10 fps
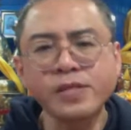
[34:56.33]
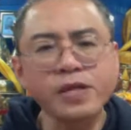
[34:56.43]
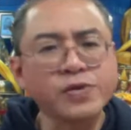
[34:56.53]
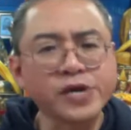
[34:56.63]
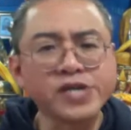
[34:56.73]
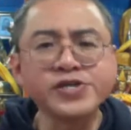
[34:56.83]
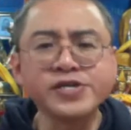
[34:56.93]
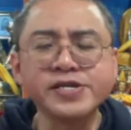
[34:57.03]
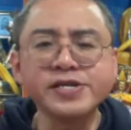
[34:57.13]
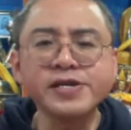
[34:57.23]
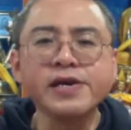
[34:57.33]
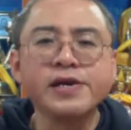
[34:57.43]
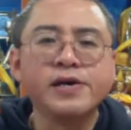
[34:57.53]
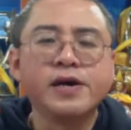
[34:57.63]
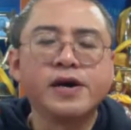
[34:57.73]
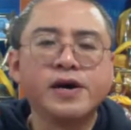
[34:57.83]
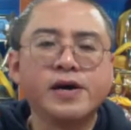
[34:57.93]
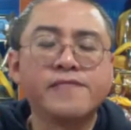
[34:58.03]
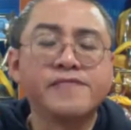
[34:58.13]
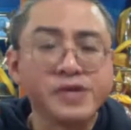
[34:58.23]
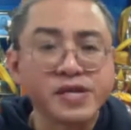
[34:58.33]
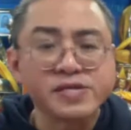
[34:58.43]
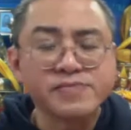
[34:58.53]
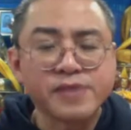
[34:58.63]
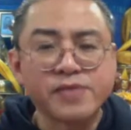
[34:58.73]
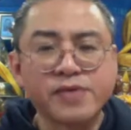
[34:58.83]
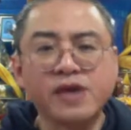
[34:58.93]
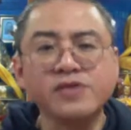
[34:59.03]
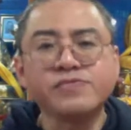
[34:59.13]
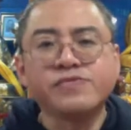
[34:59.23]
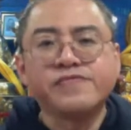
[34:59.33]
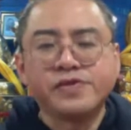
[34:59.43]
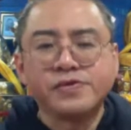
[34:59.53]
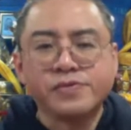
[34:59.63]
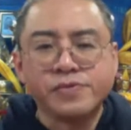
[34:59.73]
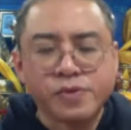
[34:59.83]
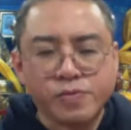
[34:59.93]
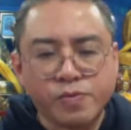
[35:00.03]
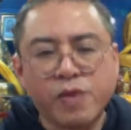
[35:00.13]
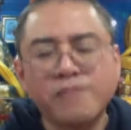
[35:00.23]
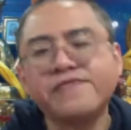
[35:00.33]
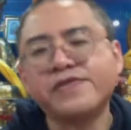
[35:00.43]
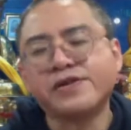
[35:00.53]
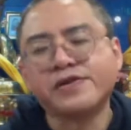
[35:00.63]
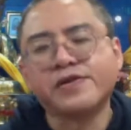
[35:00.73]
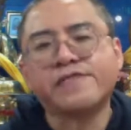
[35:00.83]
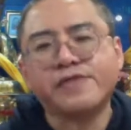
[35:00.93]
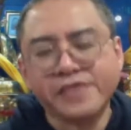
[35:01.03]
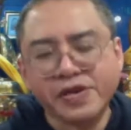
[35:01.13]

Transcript: Occasionally, feelings may arise. We feel the warm feeling of loving